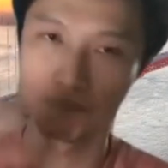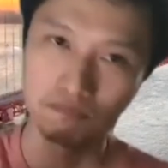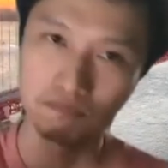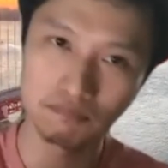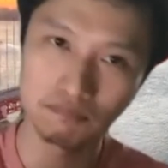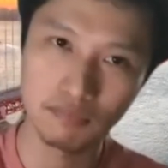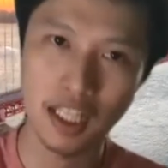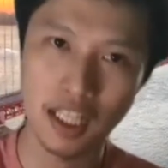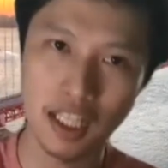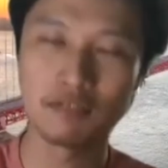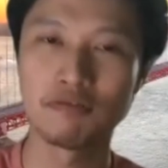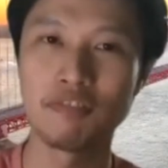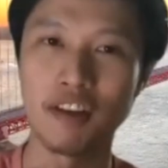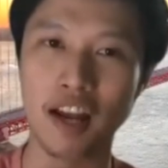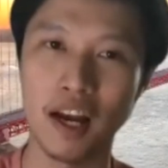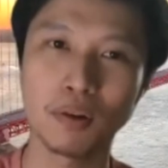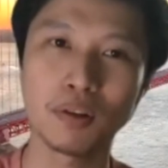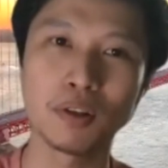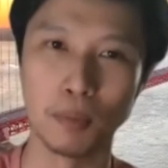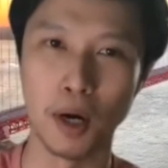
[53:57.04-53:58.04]
It's
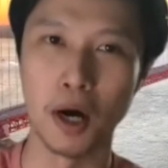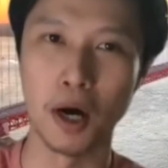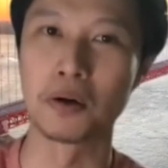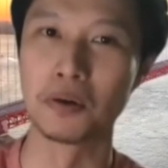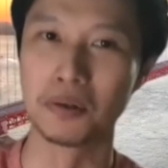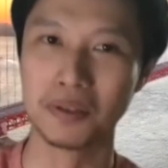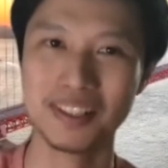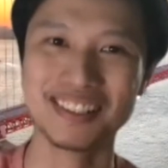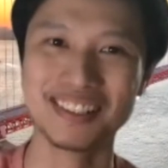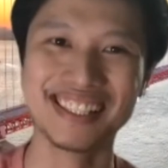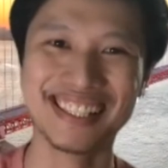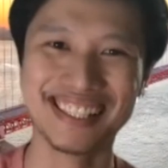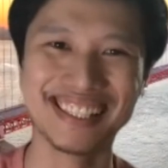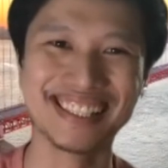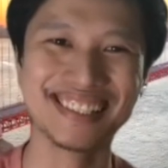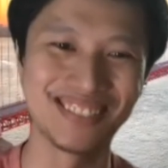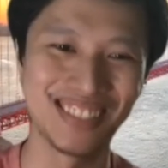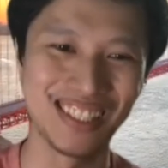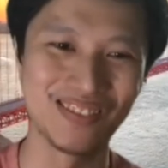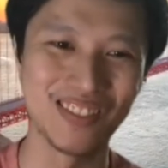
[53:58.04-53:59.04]
fail the model
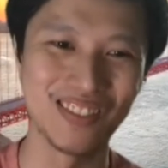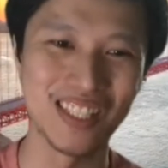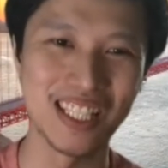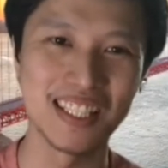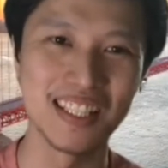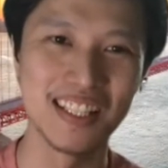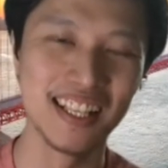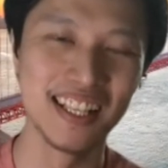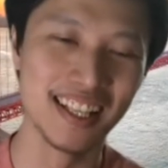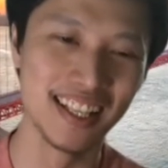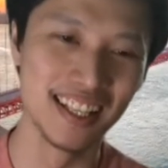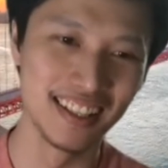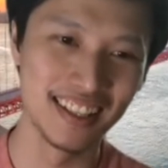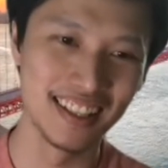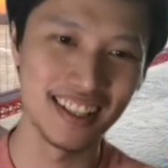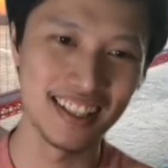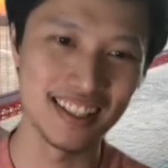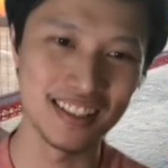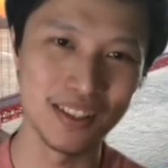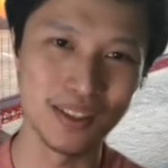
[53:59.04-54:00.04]
pretty much.
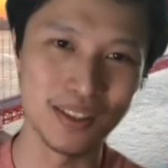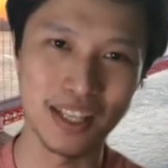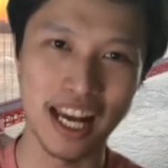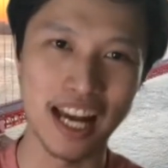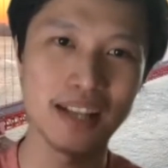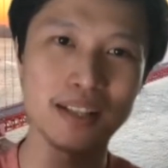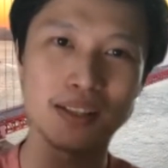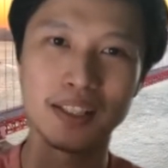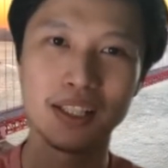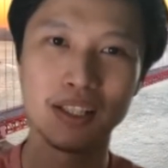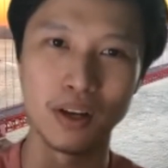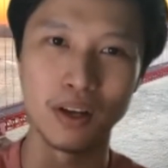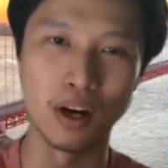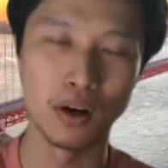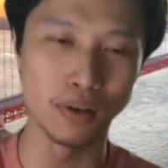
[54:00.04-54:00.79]
You're canceling your own